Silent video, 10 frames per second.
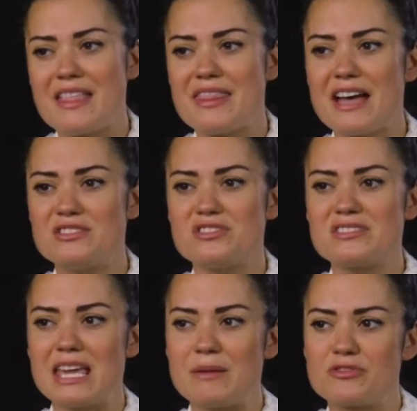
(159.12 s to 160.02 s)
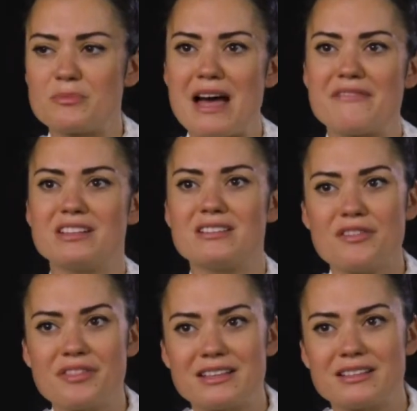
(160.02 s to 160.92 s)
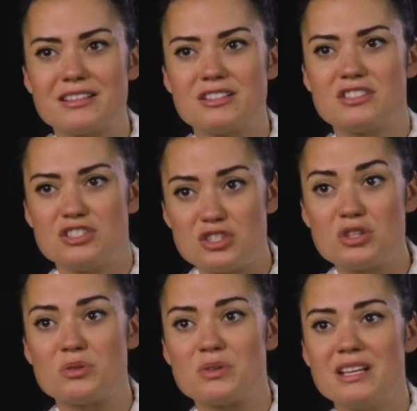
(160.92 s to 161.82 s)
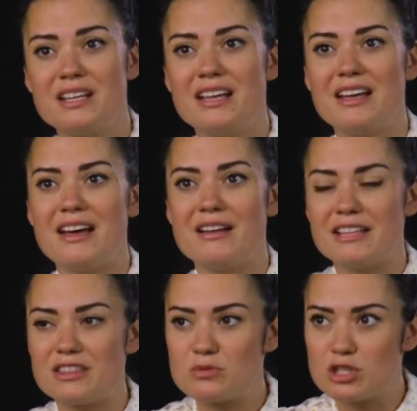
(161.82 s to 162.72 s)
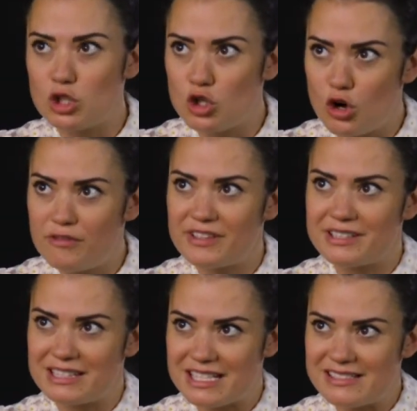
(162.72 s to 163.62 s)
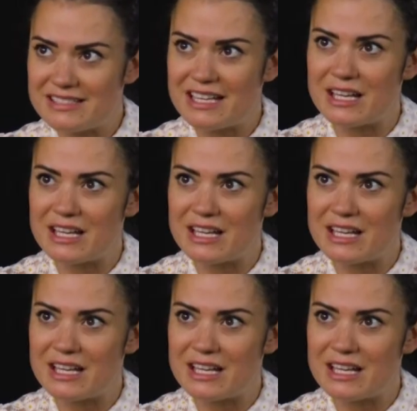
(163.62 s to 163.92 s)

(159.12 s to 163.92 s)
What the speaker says: and that just came from having nothing to do. Like there was a lot of it listening